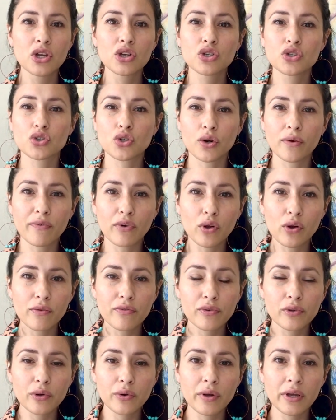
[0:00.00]
cervical
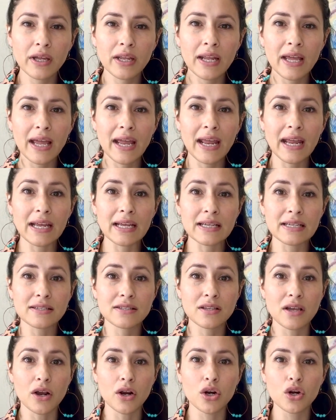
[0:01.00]
fluid
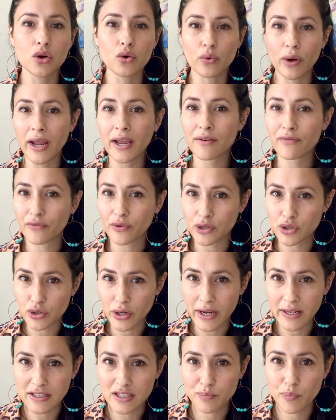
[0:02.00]
is great for
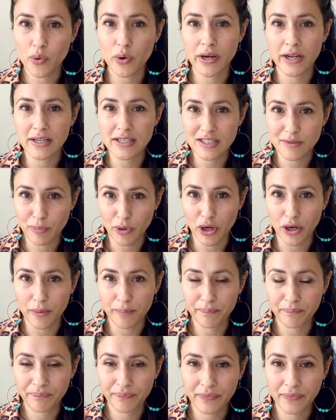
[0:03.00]
transporting sperm.